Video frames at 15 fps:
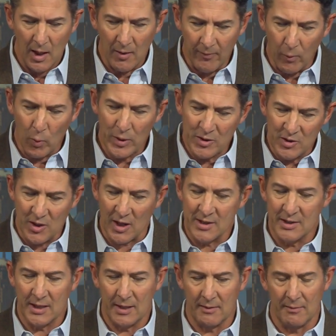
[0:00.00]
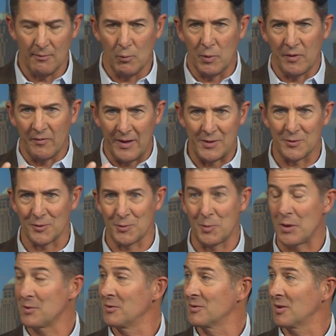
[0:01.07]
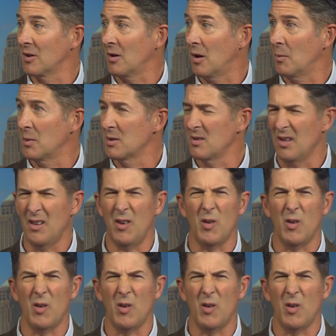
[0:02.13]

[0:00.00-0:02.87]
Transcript: Avoid judging with facial expressions and comments.